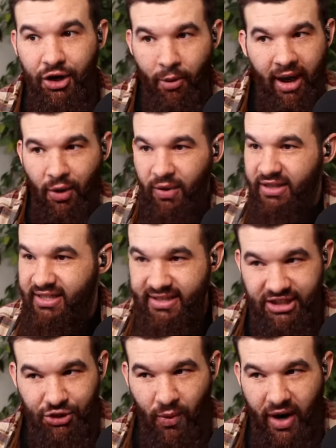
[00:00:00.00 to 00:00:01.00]
no matter what the
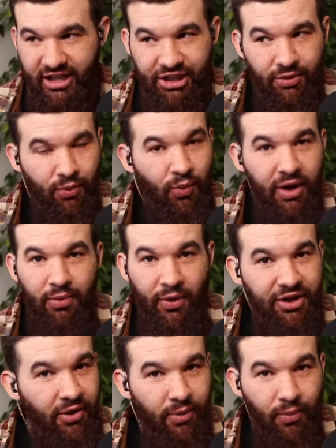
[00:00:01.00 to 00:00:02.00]
situation, what, when, you're,